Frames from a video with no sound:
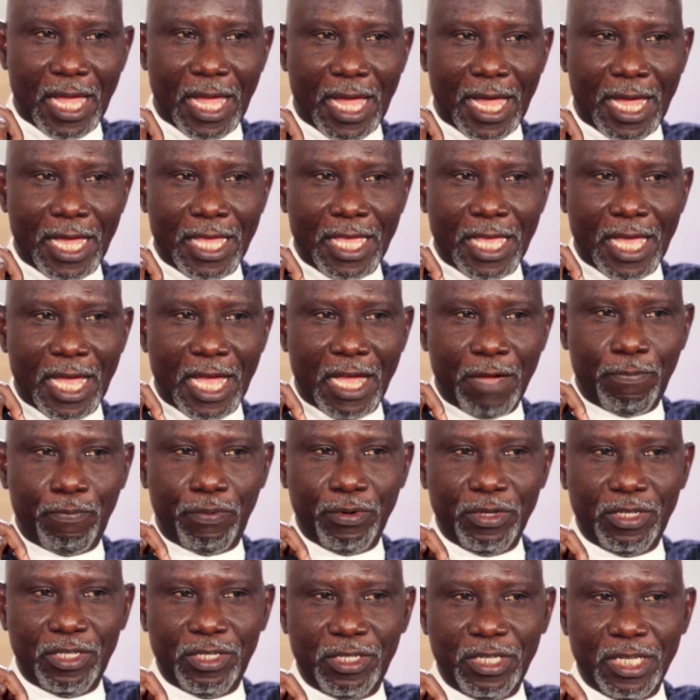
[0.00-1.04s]
I
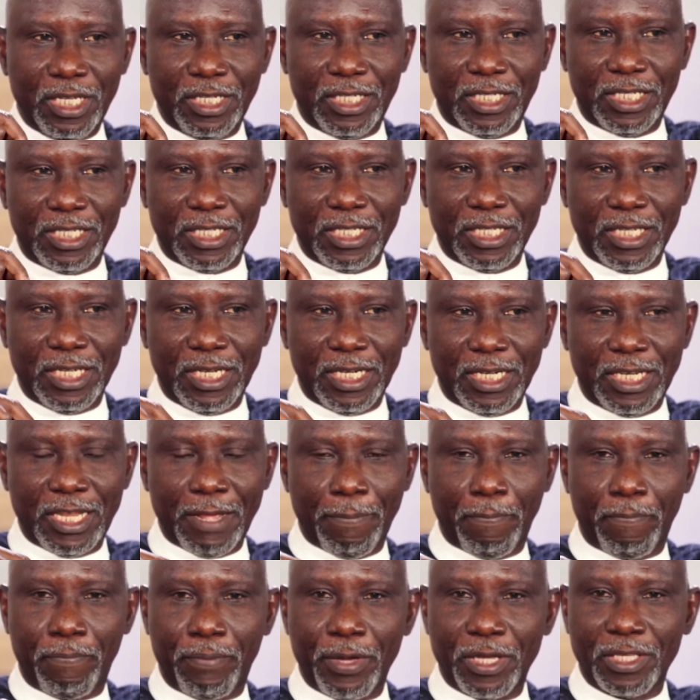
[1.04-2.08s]
appreciate the
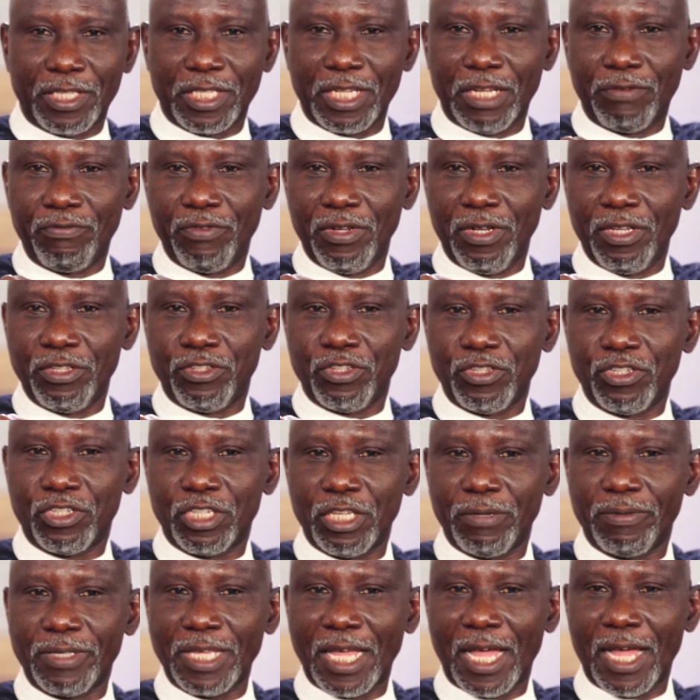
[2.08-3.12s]
personal relationships